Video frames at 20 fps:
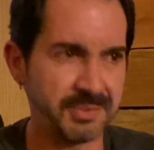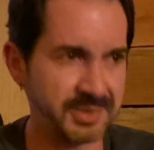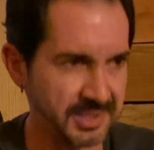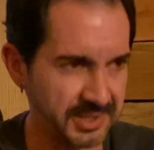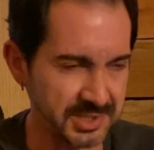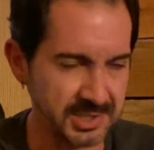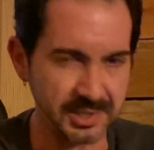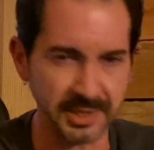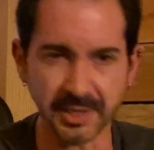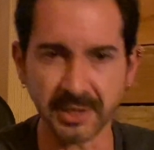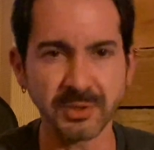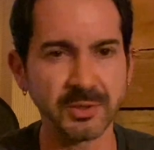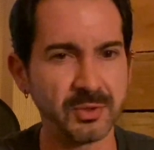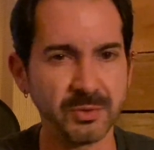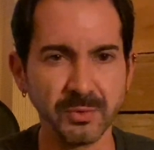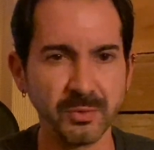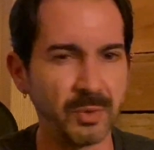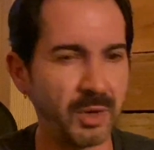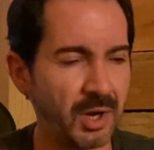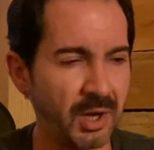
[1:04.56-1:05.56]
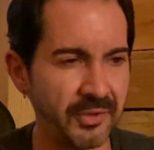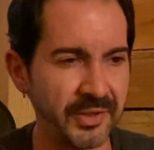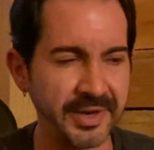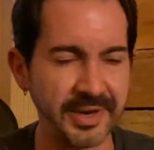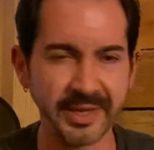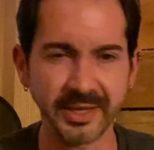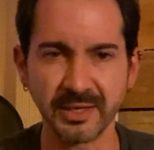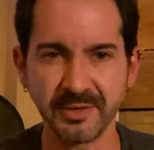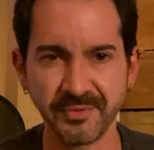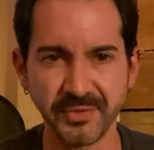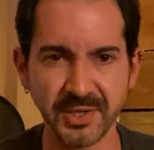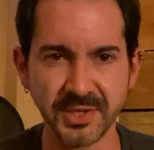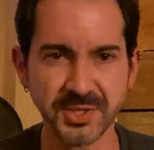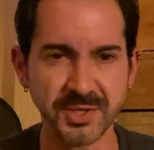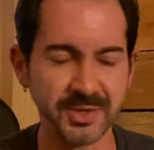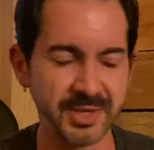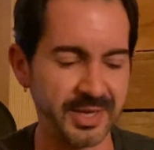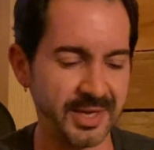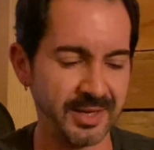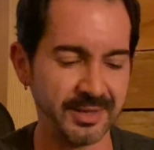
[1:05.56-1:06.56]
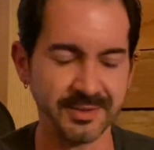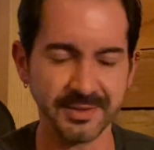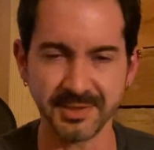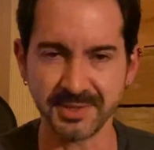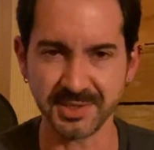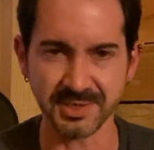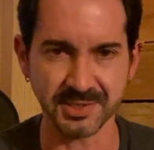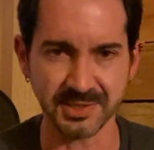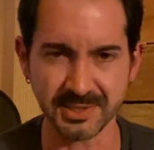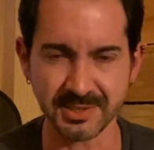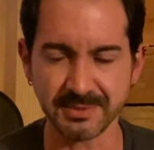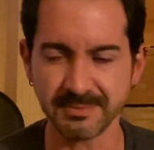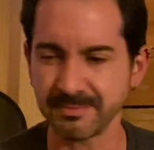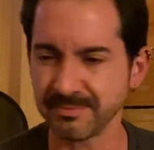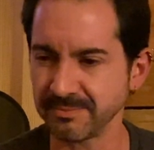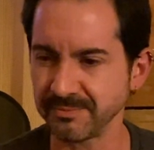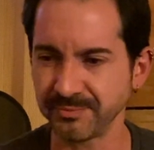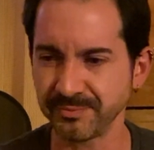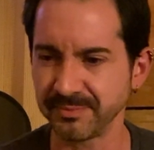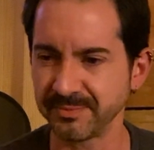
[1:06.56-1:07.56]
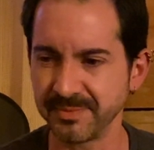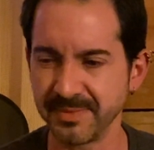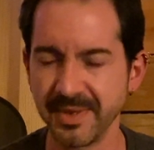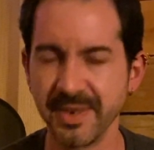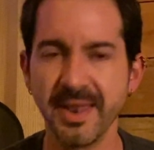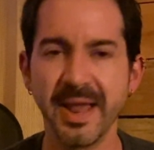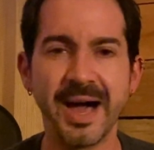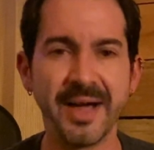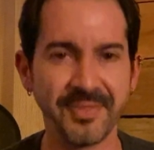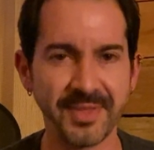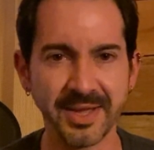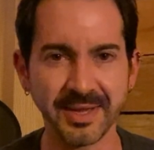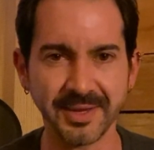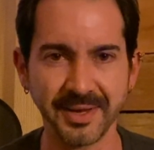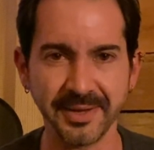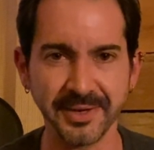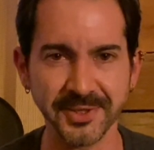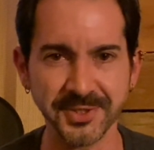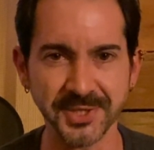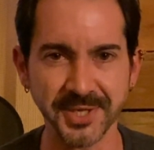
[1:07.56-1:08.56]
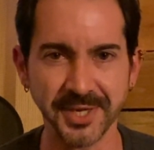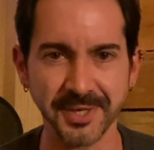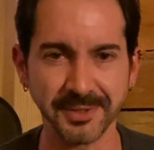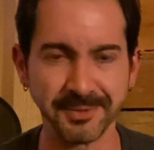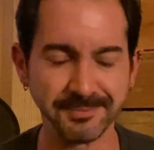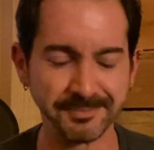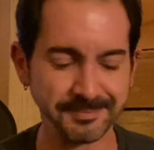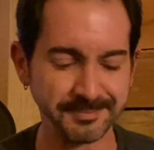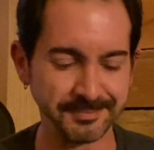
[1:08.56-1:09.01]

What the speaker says: dislike, do all the negative things you can. This is not that kind of channel.